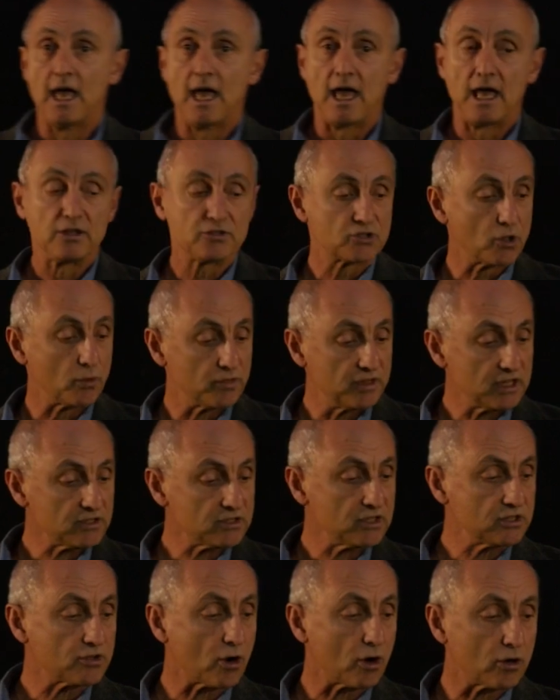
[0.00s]
And so this
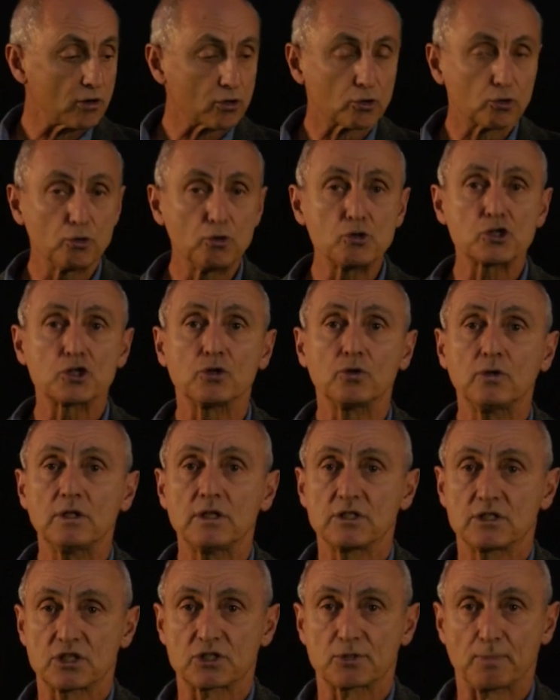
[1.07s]
is our crucial
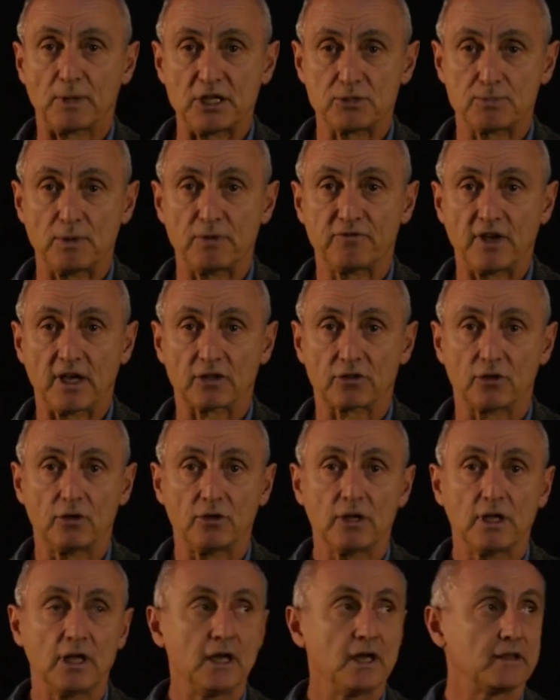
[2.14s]
displacement vector
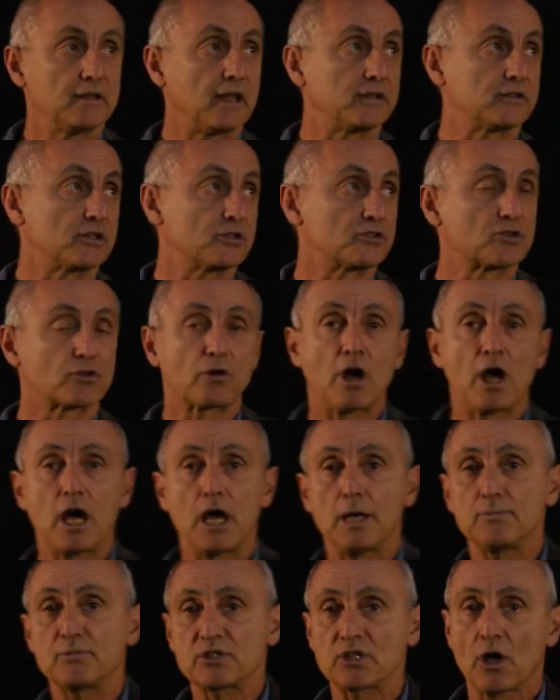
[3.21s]
that
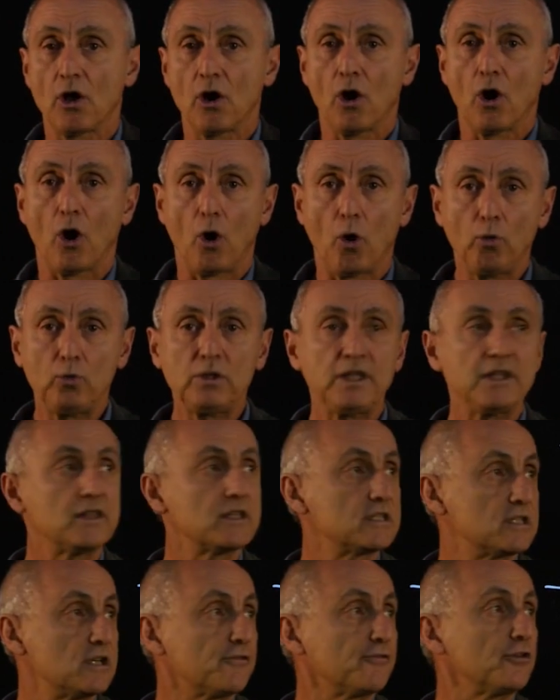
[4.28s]
describes only the
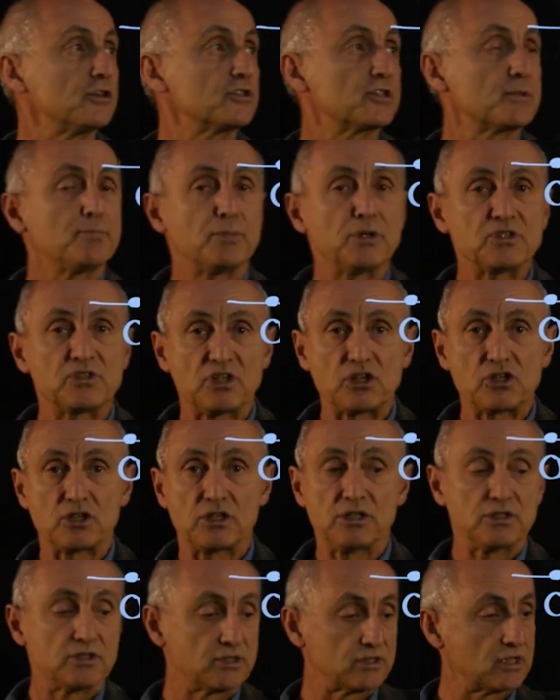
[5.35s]
difference in
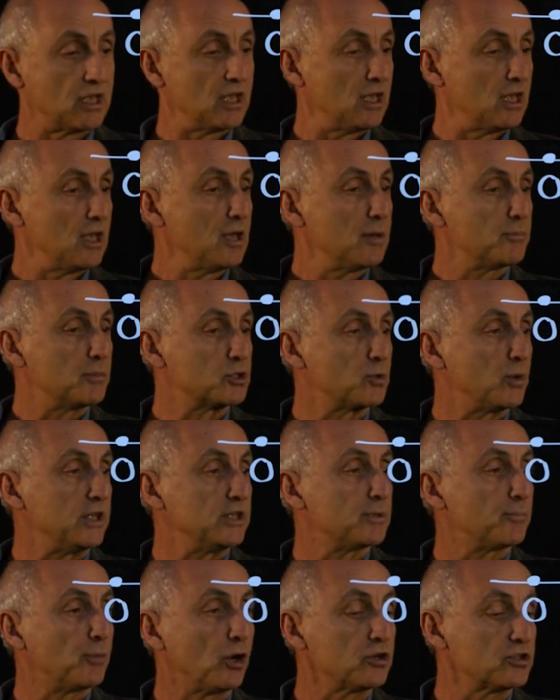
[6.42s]
positions between
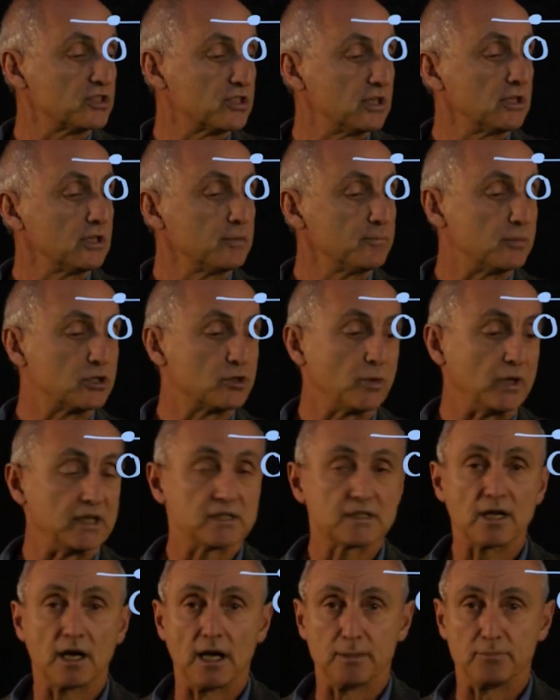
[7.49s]
the person between
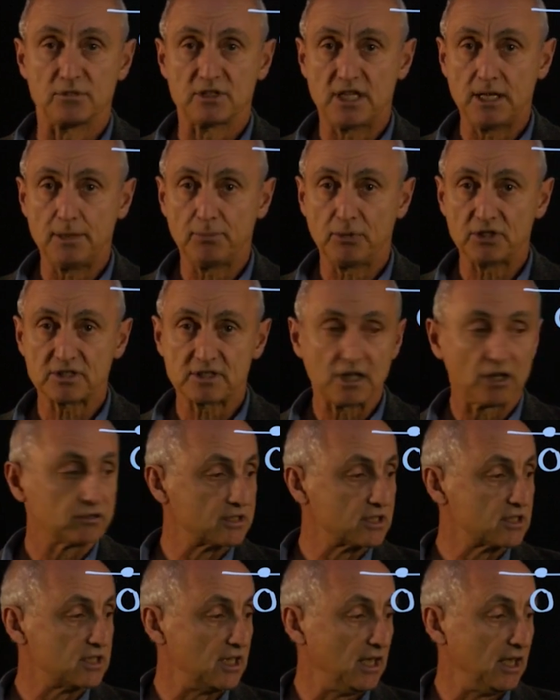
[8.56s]
time t plus
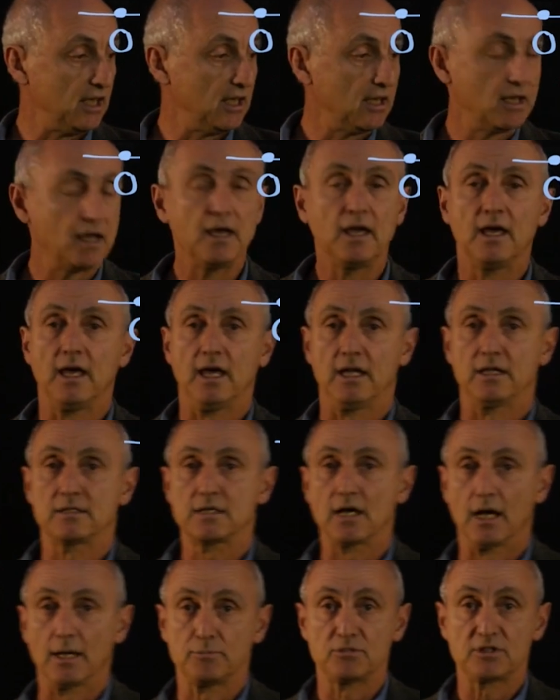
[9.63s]
delta t and
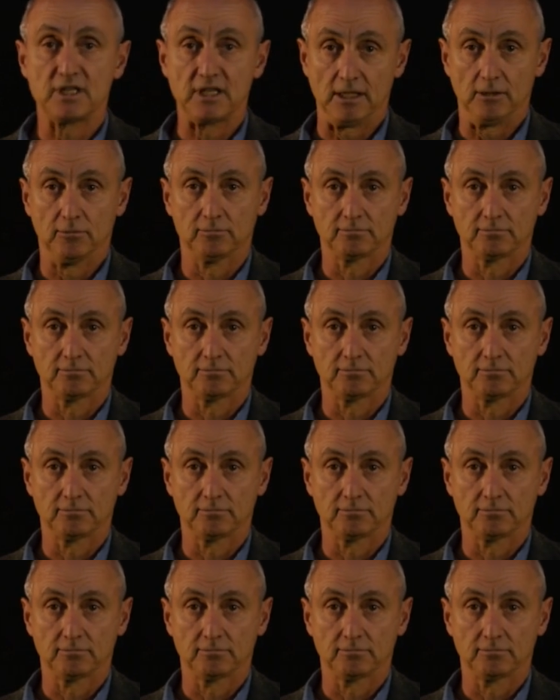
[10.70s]
time t.